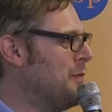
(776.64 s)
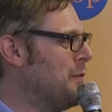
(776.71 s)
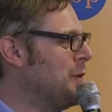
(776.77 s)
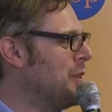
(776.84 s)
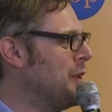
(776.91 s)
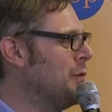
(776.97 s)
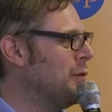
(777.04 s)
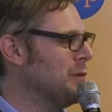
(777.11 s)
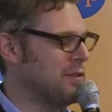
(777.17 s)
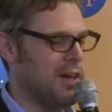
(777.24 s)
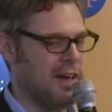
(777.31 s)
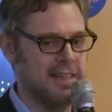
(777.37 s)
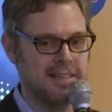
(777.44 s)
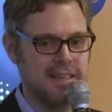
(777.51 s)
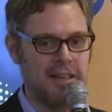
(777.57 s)
with the awards
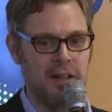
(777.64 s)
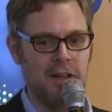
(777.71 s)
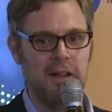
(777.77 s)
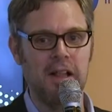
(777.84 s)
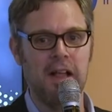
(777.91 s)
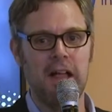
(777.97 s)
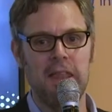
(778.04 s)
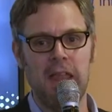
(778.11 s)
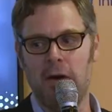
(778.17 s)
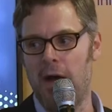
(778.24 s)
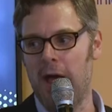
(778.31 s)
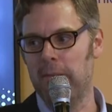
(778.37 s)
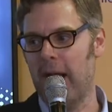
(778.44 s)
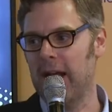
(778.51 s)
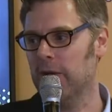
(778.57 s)
tonight, and I'll now
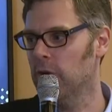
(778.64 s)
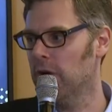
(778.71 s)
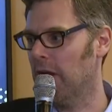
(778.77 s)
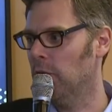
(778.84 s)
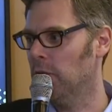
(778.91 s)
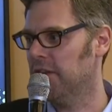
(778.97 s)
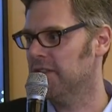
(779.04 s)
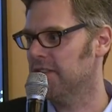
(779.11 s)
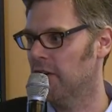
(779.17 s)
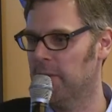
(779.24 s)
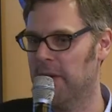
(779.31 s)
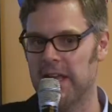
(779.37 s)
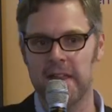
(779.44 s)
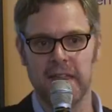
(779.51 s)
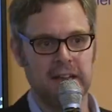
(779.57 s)
hand back and we'll get on with the
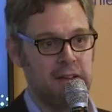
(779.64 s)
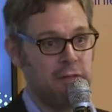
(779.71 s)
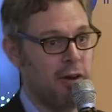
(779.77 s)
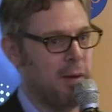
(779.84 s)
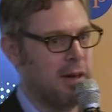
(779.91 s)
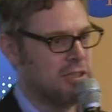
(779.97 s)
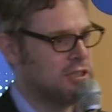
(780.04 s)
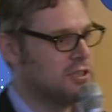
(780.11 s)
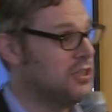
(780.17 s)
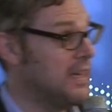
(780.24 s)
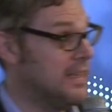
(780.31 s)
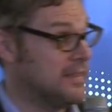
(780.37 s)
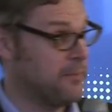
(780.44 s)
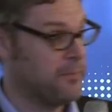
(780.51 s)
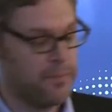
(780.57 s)
ceremony. Thank you very much.
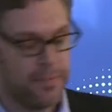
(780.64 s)
Cheers.